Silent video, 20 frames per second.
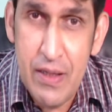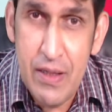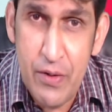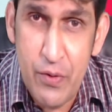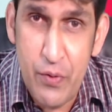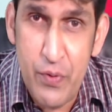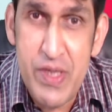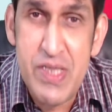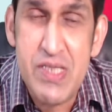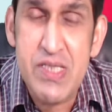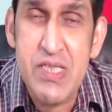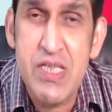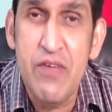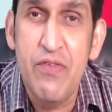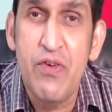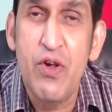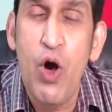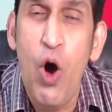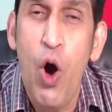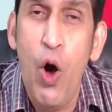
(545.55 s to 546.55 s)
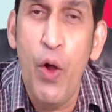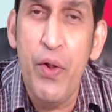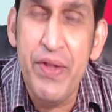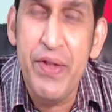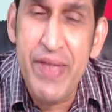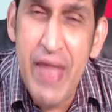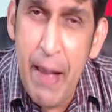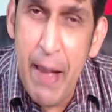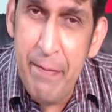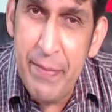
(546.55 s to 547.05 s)
receive
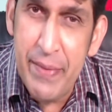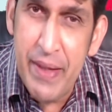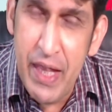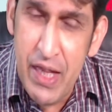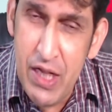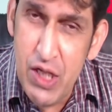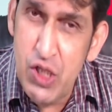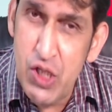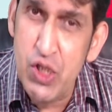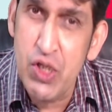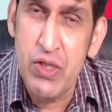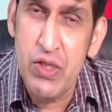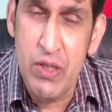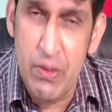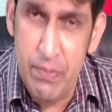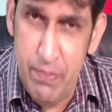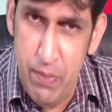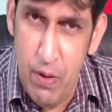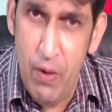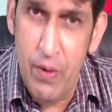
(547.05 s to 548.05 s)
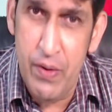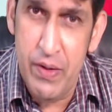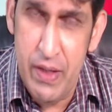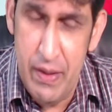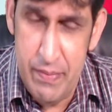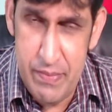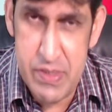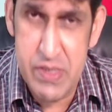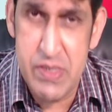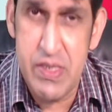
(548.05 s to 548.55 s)
condemnation upon
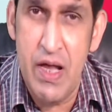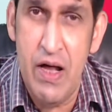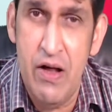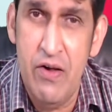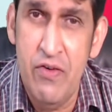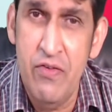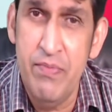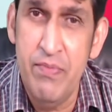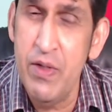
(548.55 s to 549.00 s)
themselves,